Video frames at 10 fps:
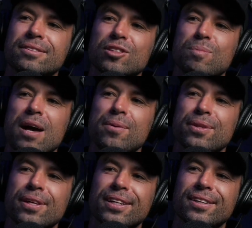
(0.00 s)
smart
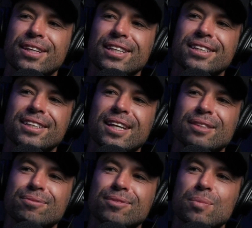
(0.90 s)
with it, like
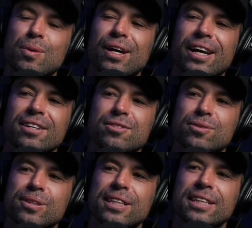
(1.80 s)
to buy a house
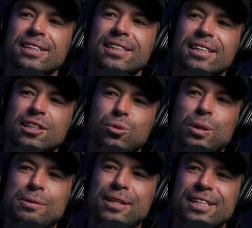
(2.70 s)
already? You're
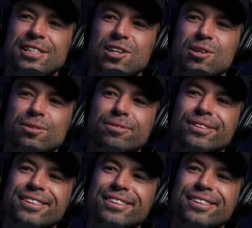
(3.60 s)
21 years old.